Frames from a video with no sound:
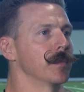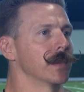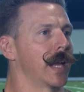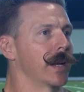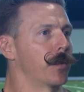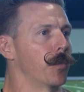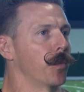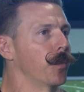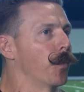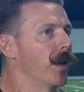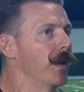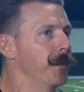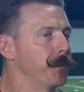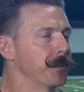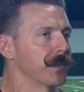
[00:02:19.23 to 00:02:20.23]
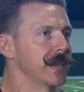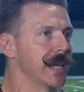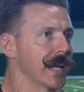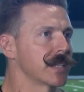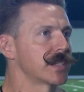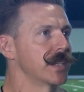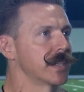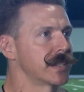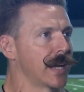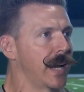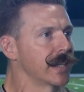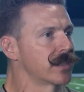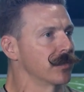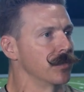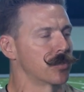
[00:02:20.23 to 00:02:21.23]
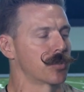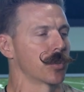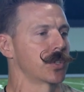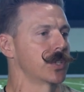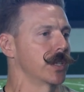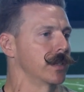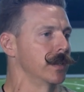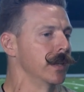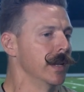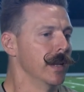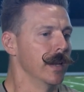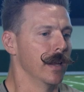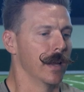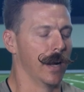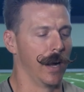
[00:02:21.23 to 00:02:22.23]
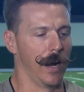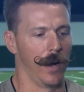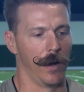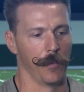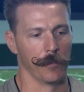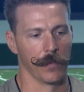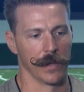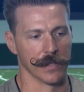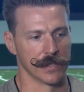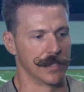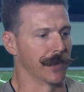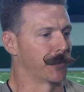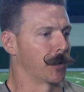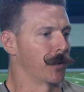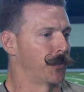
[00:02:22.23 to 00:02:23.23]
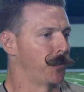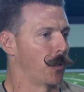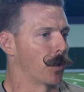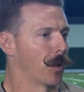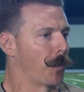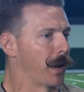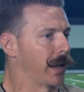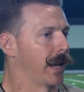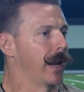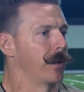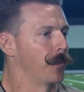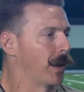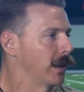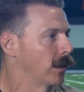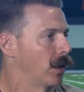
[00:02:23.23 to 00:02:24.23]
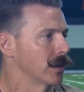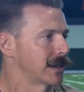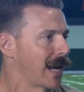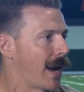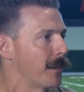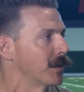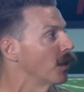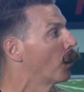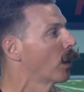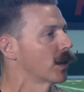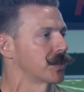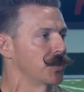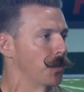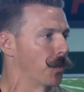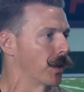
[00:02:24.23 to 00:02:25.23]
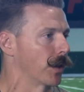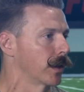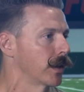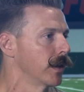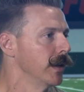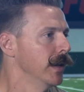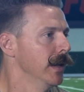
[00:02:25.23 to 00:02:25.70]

Like, yes, the science of nutrition is different for a weight gain, weight loss guy, but the work's the work.